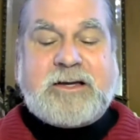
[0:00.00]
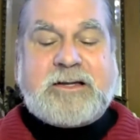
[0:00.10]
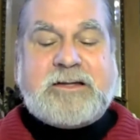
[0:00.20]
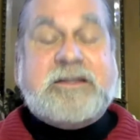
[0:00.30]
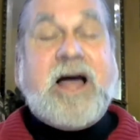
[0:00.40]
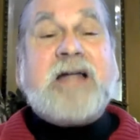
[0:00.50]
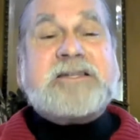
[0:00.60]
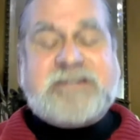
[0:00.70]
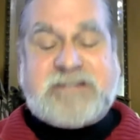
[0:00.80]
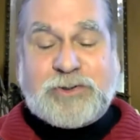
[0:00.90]
Not
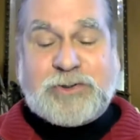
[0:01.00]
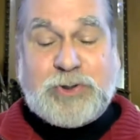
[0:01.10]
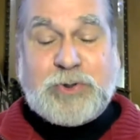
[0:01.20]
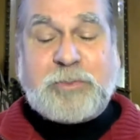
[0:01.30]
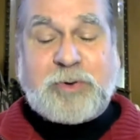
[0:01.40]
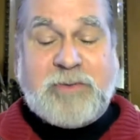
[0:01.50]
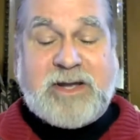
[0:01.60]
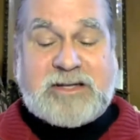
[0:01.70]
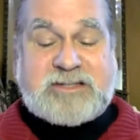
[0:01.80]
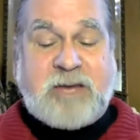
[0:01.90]
until you permit
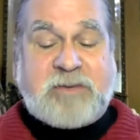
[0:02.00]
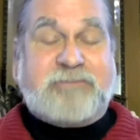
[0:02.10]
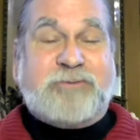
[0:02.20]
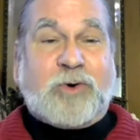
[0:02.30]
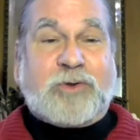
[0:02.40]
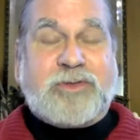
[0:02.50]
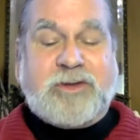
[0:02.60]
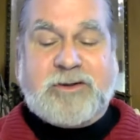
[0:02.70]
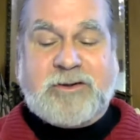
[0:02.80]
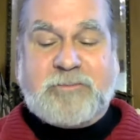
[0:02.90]
its coming forth
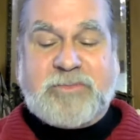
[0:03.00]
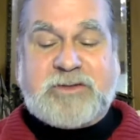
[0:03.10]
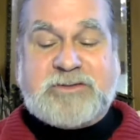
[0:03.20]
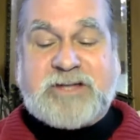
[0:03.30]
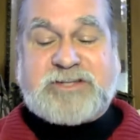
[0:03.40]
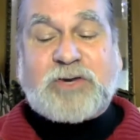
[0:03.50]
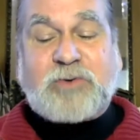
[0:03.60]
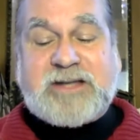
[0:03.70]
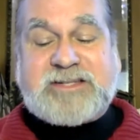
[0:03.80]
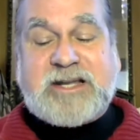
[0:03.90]
does the
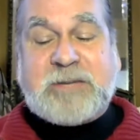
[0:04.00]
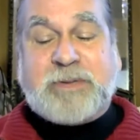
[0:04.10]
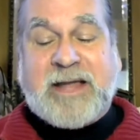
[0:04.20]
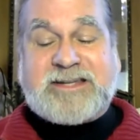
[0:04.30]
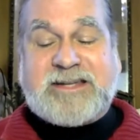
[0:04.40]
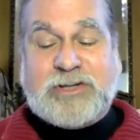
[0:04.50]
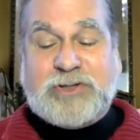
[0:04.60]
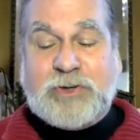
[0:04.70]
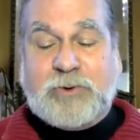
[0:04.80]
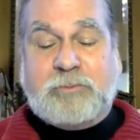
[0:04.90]
Christ seed implanted in
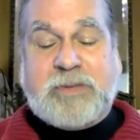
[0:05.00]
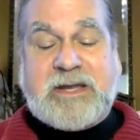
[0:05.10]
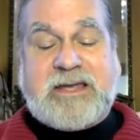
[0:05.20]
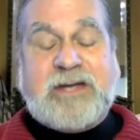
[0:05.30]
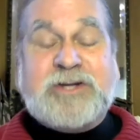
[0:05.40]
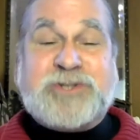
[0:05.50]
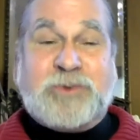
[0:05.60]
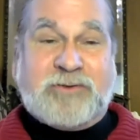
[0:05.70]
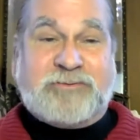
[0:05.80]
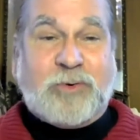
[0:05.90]
you begin to
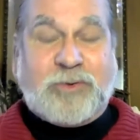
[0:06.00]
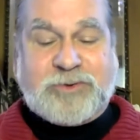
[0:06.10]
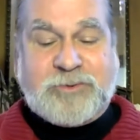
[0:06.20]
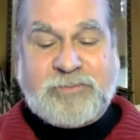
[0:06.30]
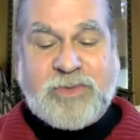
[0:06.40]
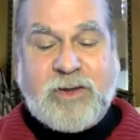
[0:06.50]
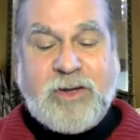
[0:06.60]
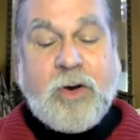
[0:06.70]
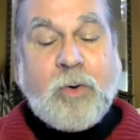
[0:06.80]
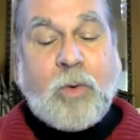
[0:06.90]
unfold.
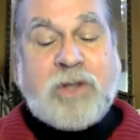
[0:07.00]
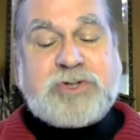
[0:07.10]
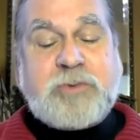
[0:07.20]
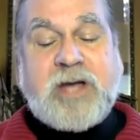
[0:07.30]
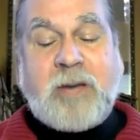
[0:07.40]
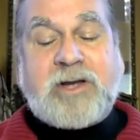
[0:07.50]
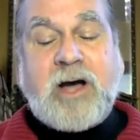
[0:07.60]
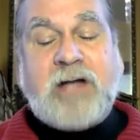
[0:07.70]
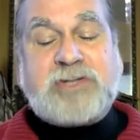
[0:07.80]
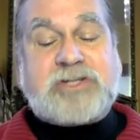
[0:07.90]
Once you become
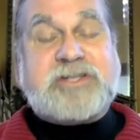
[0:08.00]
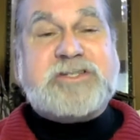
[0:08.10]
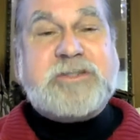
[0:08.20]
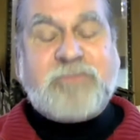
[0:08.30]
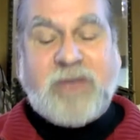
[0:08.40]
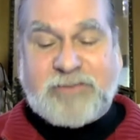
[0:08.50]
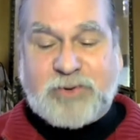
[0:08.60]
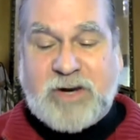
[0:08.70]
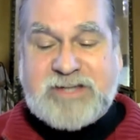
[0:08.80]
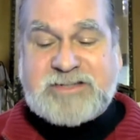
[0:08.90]
conscious of the
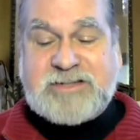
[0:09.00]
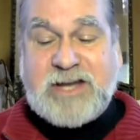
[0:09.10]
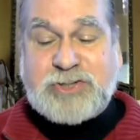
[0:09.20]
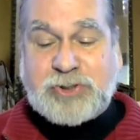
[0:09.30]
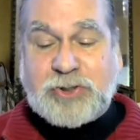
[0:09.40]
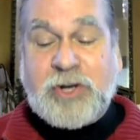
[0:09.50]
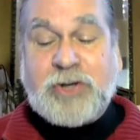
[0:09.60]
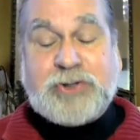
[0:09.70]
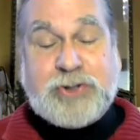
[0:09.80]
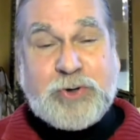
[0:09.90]
Christ nature,
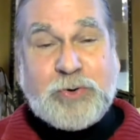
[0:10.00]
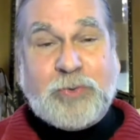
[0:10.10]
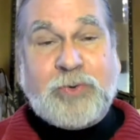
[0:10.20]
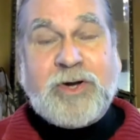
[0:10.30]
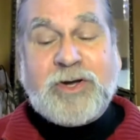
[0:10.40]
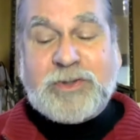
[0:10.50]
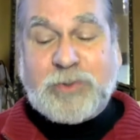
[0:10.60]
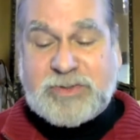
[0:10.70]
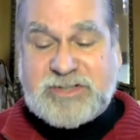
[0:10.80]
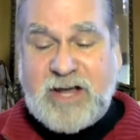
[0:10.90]
you
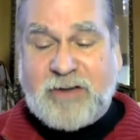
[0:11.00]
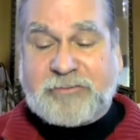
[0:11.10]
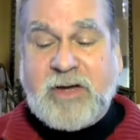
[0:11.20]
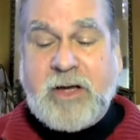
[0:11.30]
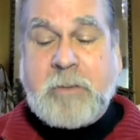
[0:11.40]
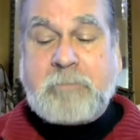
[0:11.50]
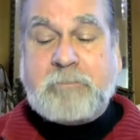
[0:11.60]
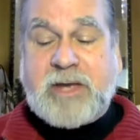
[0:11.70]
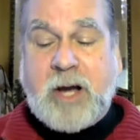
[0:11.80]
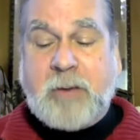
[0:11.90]
yourself
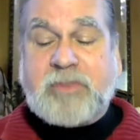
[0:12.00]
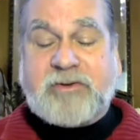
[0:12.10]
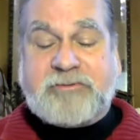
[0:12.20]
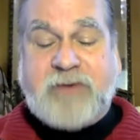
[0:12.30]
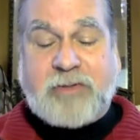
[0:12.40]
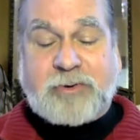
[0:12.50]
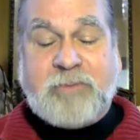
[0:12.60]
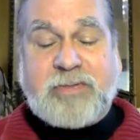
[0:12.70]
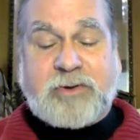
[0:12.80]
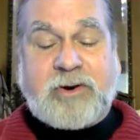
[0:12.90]
become the
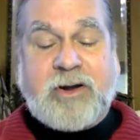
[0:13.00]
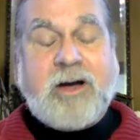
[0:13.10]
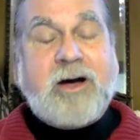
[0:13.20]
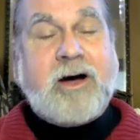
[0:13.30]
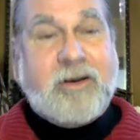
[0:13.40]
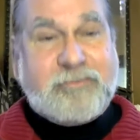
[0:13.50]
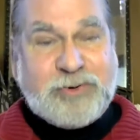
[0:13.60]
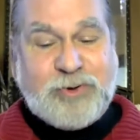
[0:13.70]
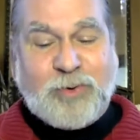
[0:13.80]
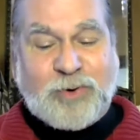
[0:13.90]
father-mother of the
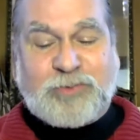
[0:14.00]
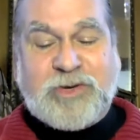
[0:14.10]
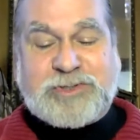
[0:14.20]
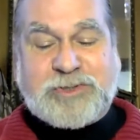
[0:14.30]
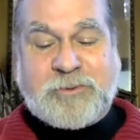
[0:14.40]
newborn creature.